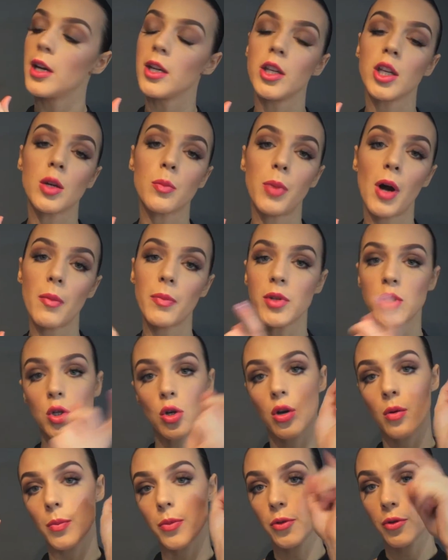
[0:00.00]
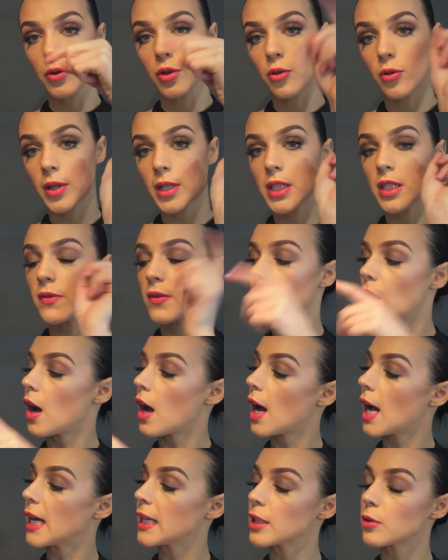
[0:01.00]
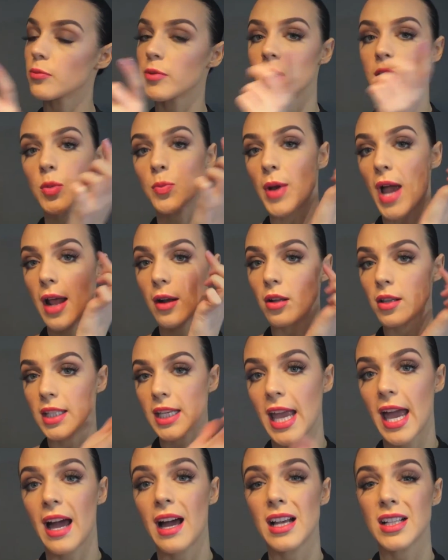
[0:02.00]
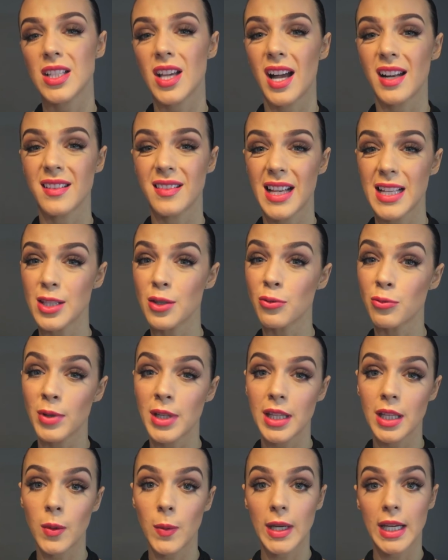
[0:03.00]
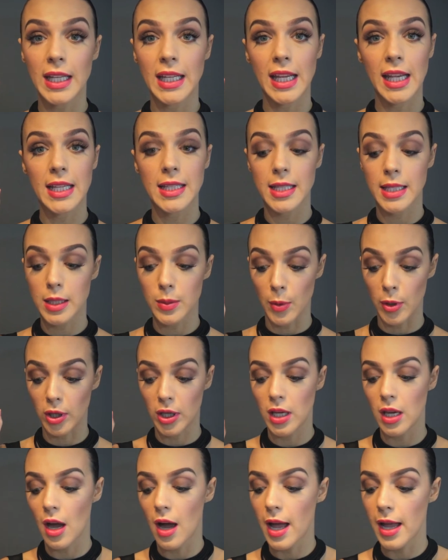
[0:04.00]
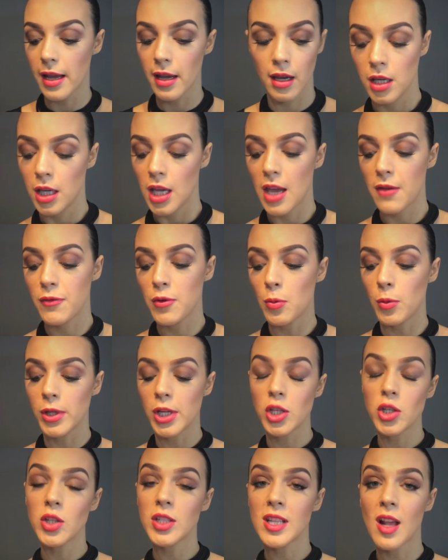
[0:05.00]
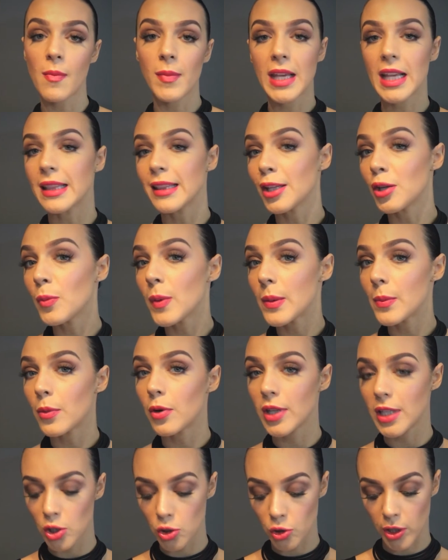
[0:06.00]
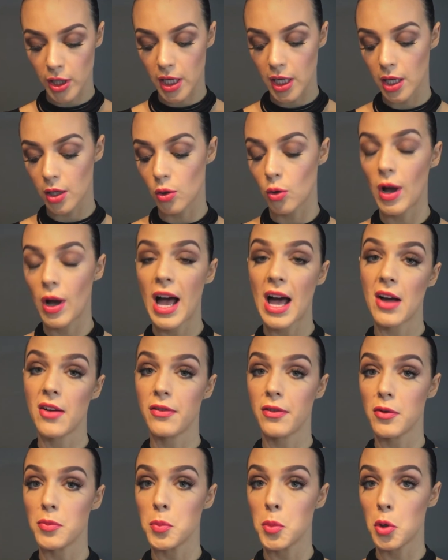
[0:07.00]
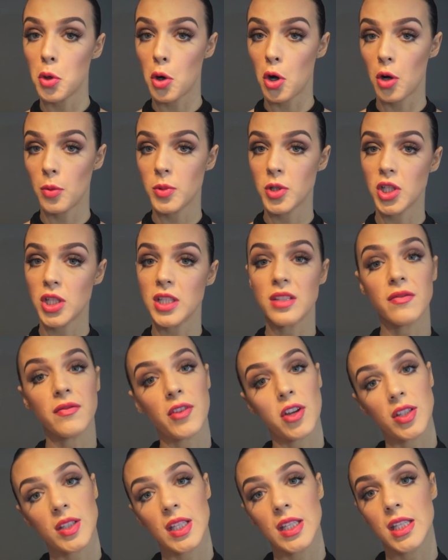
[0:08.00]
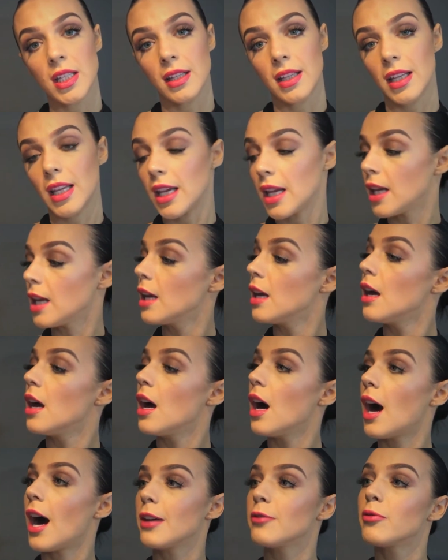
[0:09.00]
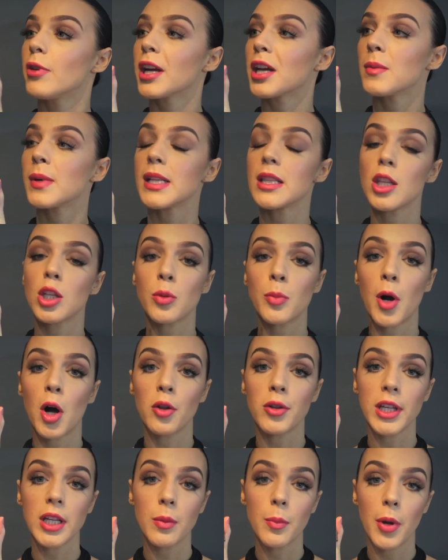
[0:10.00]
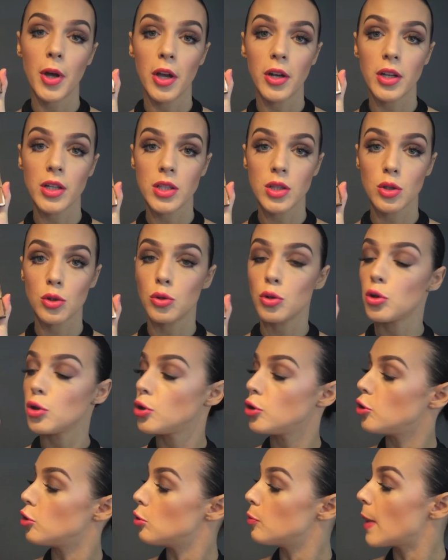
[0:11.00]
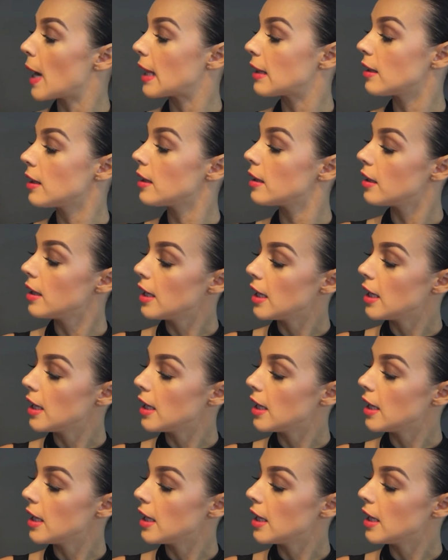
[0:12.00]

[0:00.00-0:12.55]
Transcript: You can pop the top through the crease of your eye and a rich brown on outside, and that's a really quick and easy smoky eye. If you want to do something a little bit more intricate or have more options and versatility, I'd recommend the Napoleon Perdis Nude You palette.